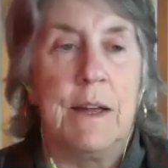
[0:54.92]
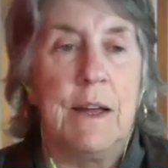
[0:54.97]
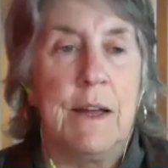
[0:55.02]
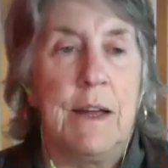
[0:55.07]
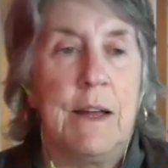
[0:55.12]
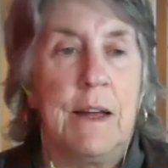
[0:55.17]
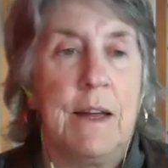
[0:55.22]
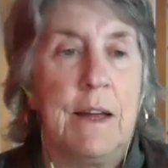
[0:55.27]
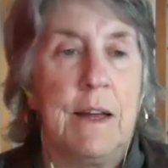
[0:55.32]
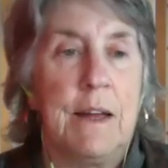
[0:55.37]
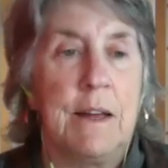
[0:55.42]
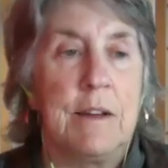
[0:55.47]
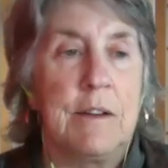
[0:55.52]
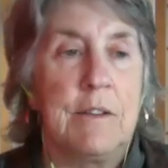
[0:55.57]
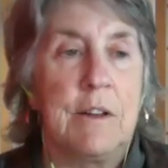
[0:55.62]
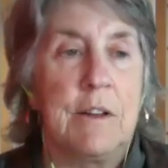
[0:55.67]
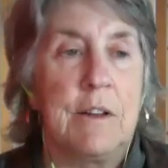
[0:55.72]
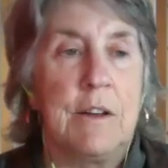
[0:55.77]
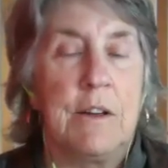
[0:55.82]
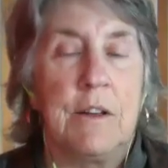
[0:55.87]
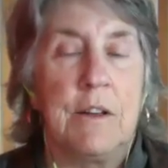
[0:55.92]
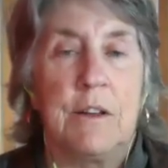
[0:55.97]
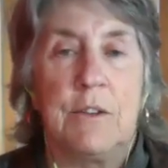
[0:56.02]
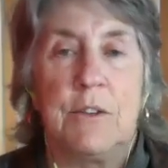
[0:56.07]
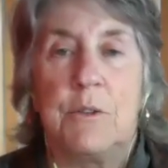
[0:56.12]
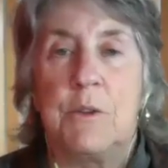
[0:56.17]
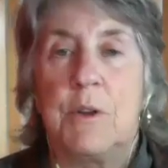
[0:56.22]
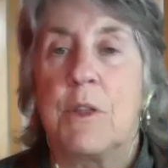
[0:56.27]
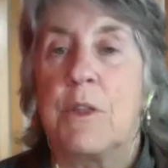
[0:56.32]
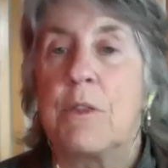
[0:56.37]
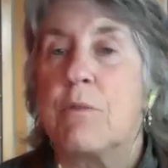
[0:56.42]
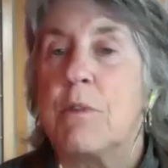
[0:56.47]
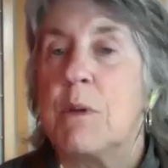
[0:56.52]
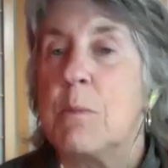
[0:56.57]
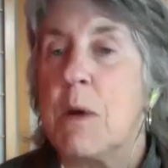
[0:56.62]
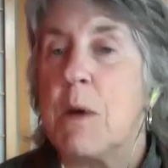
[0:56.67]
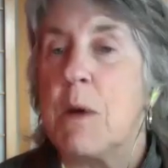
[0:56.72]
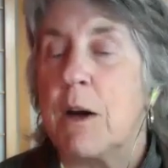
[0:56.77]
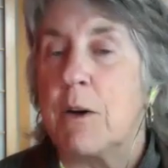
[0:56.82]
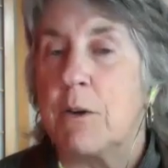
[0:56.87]
and doing 3
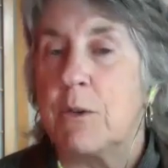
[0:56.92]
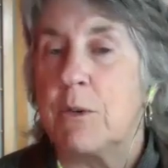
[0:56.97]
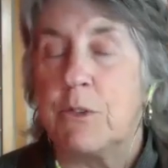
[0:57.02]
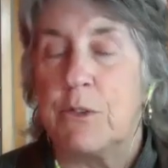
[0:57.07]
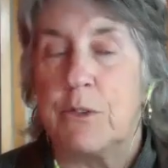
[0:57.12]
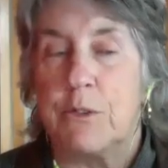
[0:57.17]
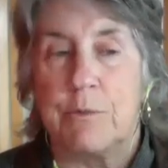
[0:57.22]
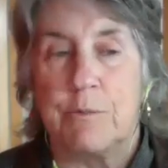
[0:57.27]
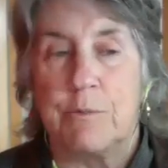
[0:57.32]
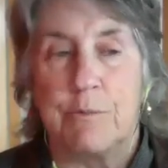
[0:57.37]
bows